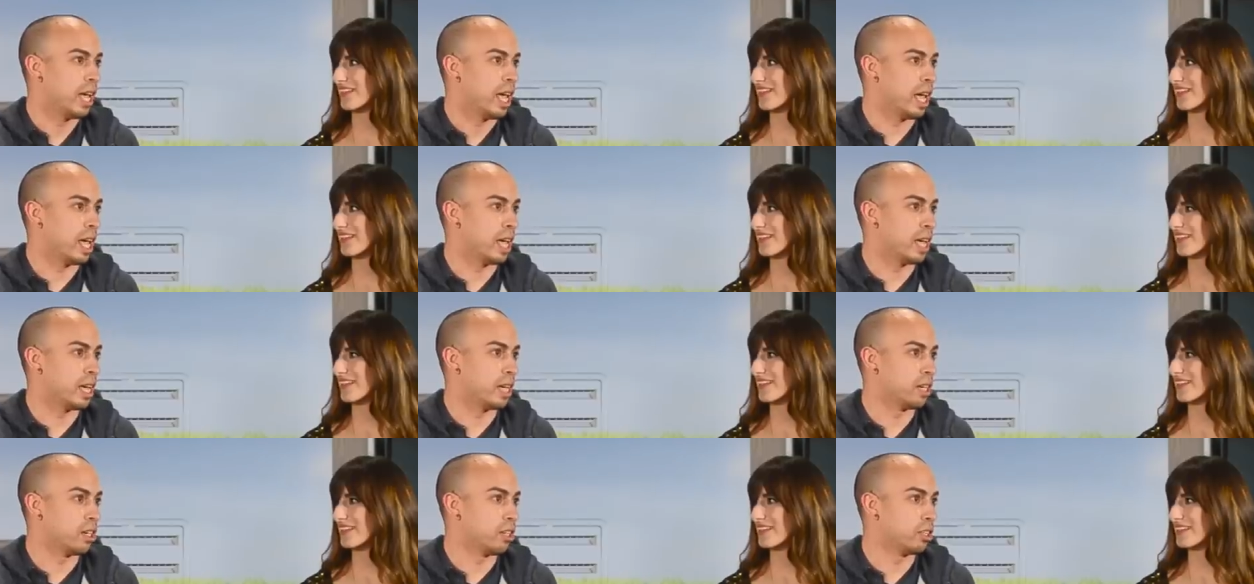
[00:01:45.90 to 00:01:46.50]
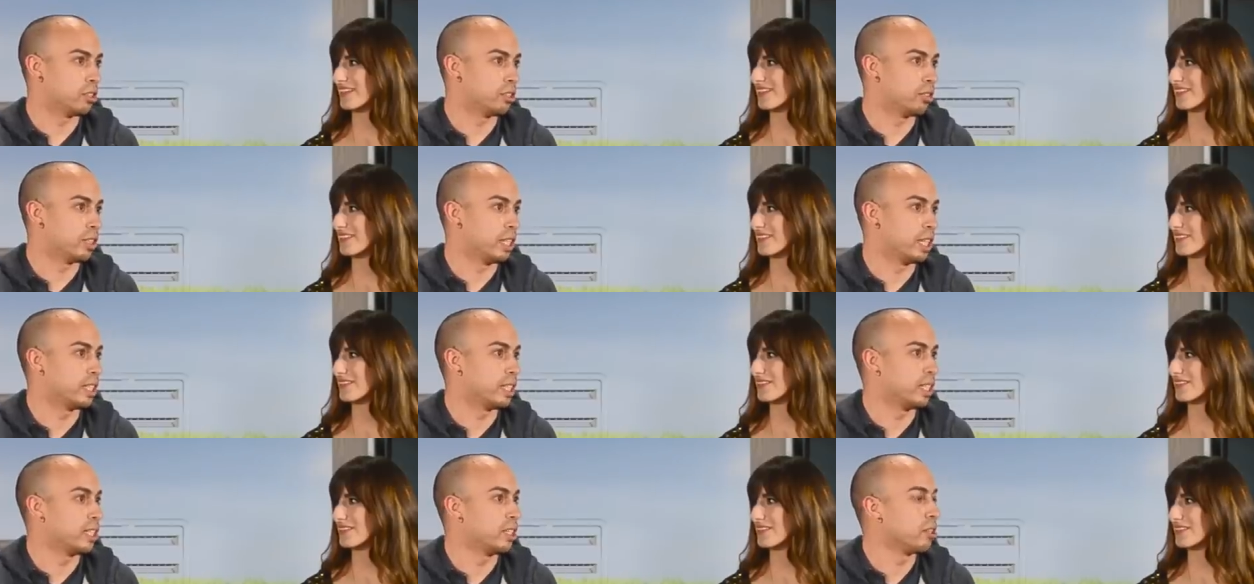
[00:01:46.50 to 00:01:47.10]
Speaker 1: and also
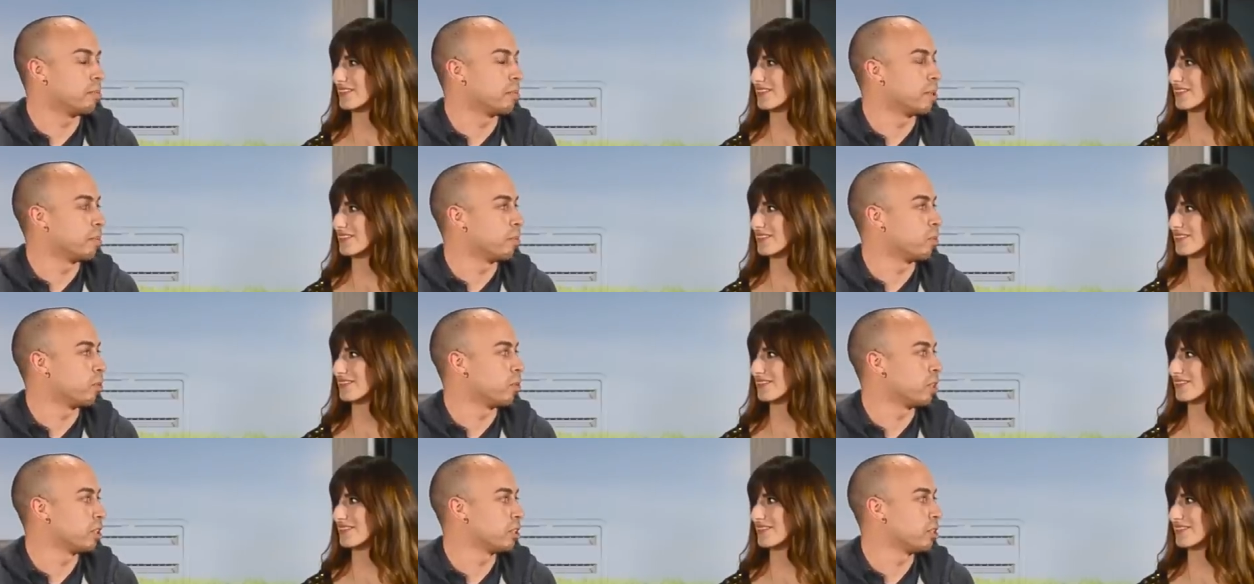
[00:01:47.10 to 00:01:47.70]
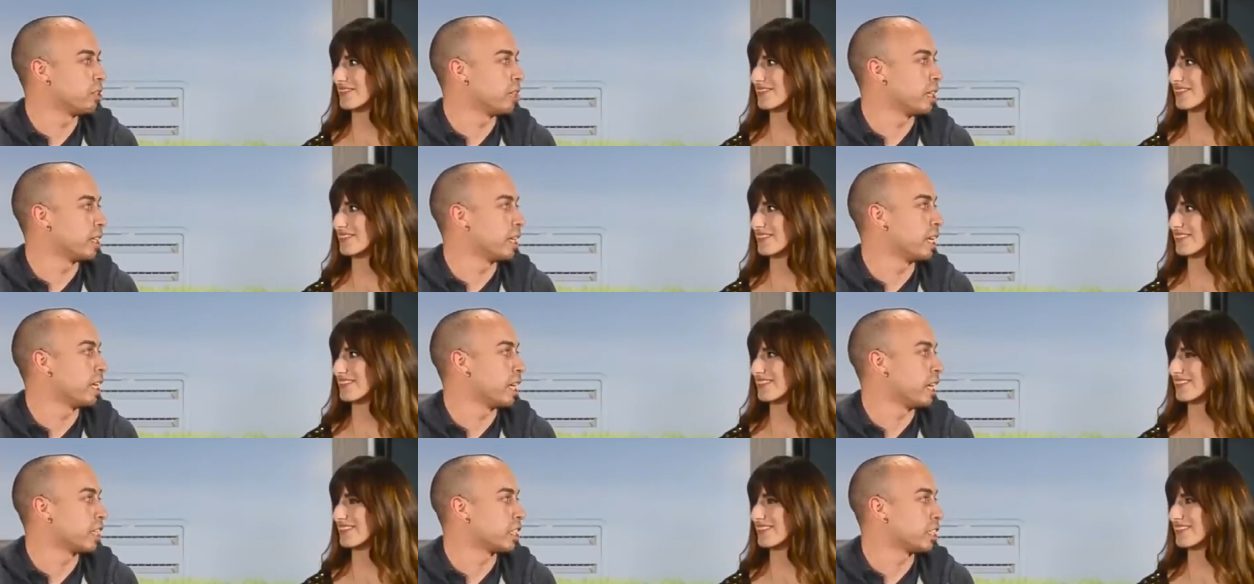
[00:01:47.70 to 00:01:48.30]
kicked in a little bit more so
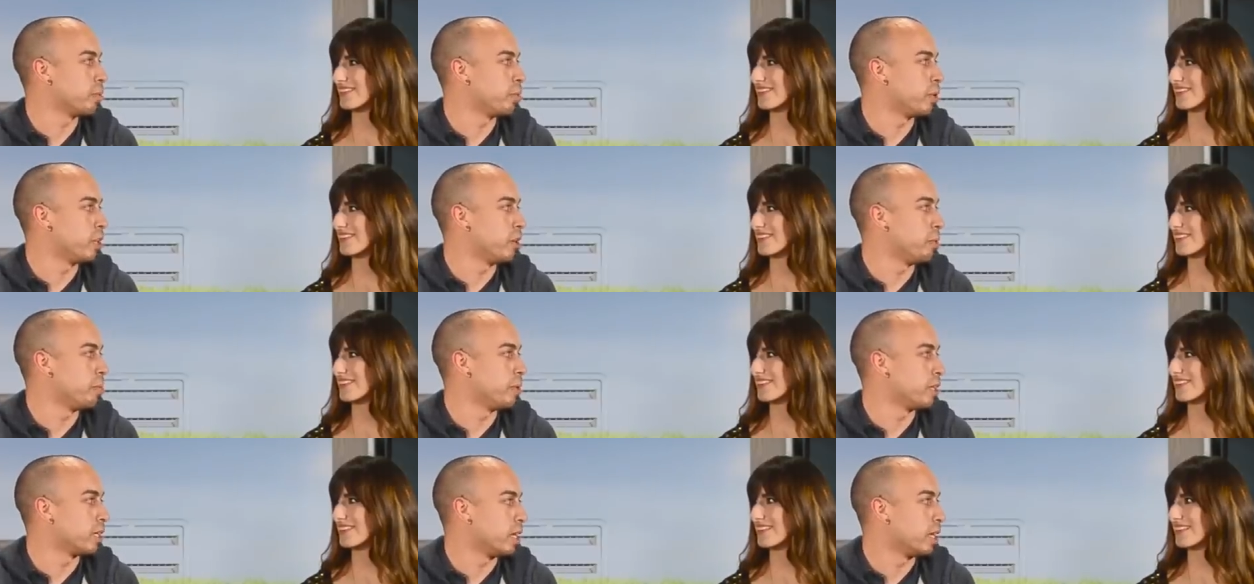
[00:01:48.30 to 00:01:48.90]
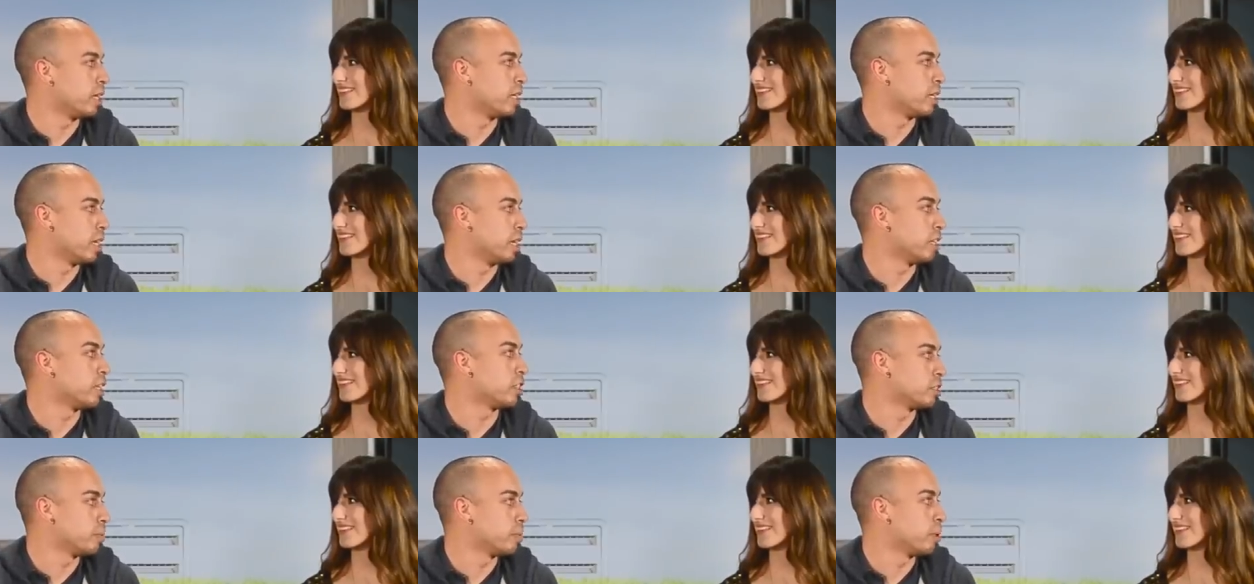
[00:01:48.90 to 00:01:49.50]
that they could actually reopen, uh,
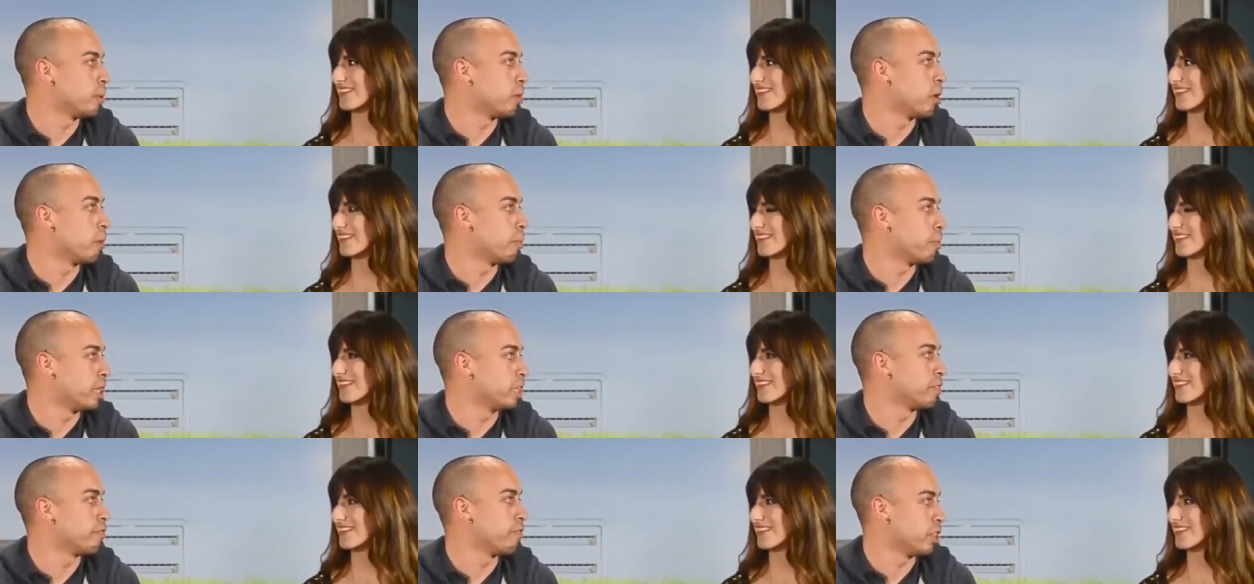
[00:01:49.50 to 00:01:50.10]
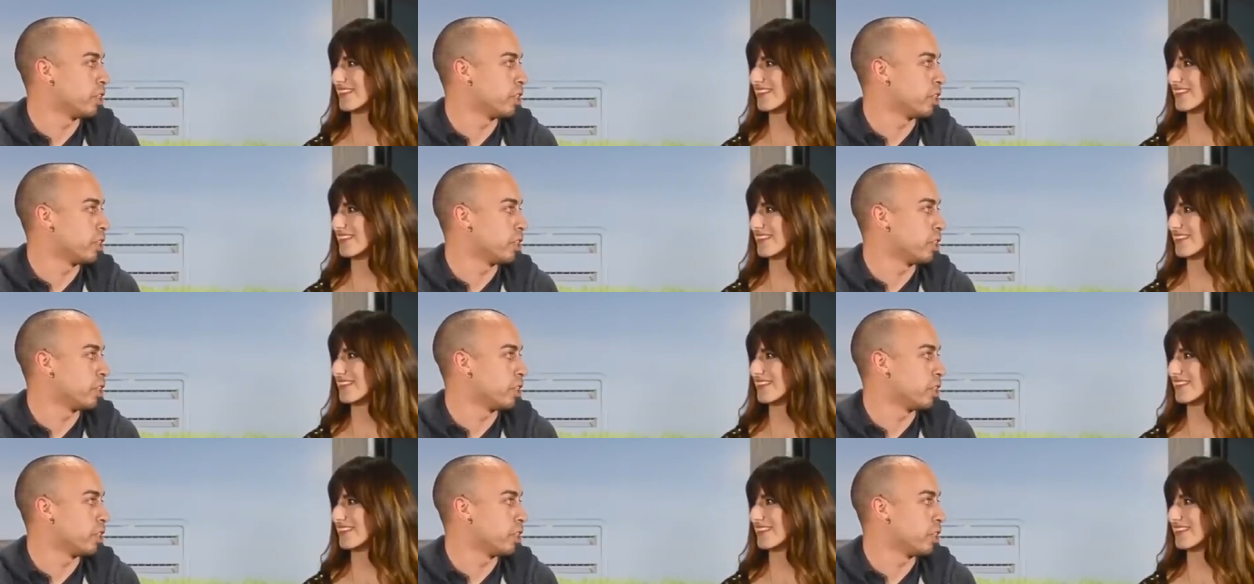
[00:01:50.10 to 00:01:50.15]
and there should be a reopening